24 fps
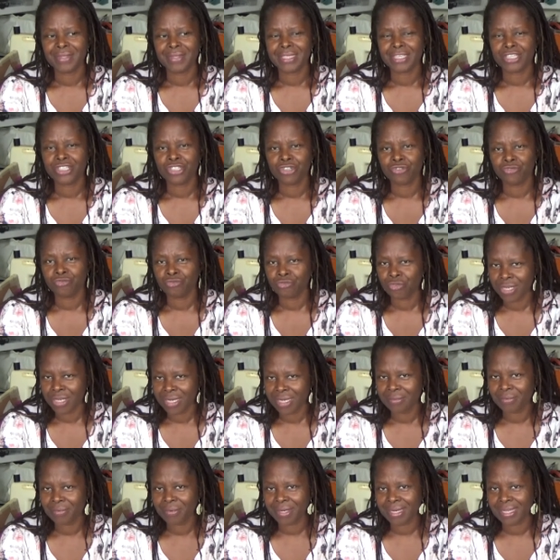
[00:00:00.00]
did you
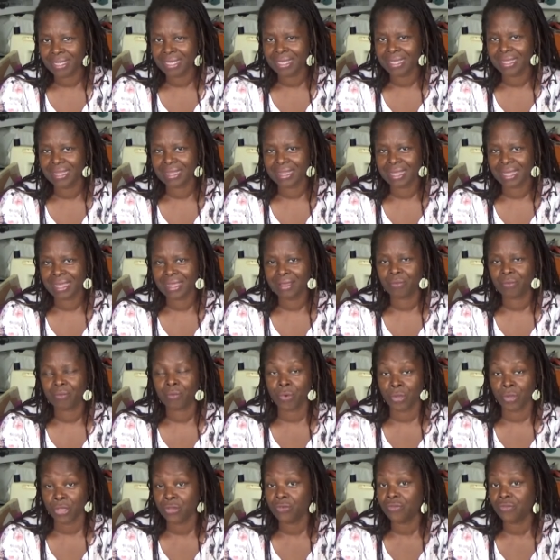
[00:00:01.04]
really want to eat that?
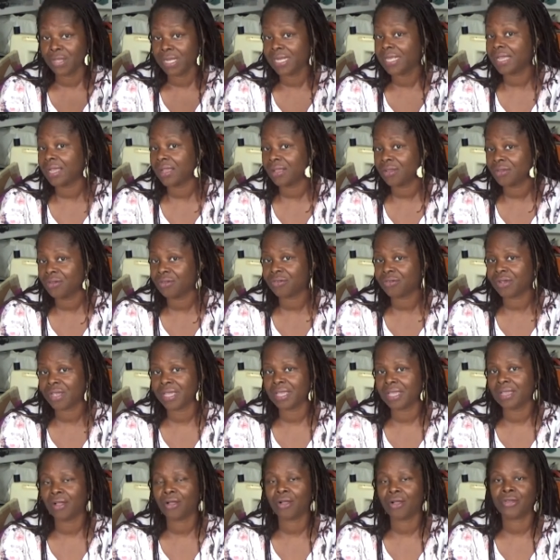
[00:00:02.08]
Were you really
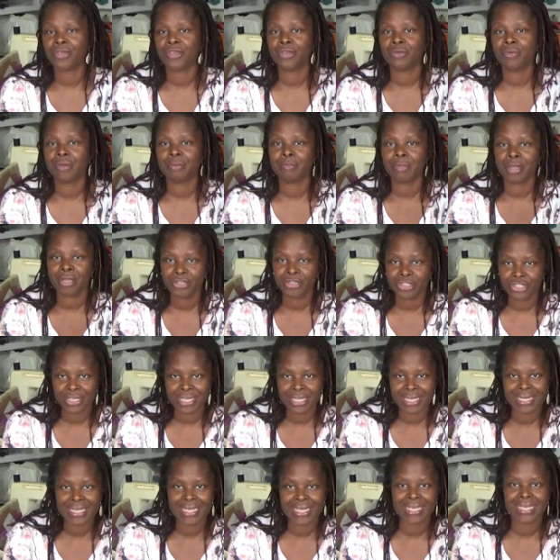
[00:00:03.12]
hungry? Are you
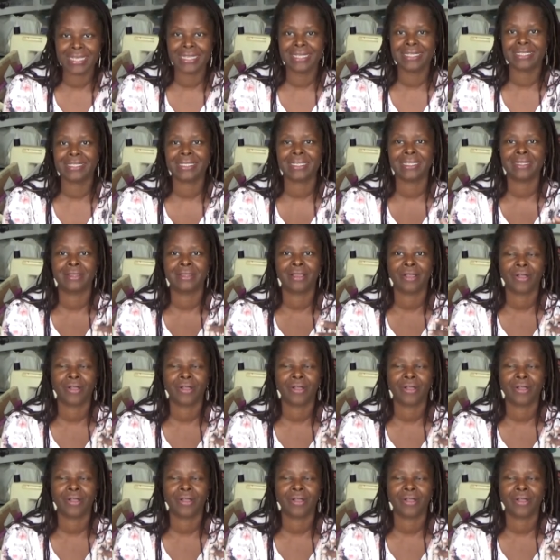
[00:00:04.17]
emotionally eating?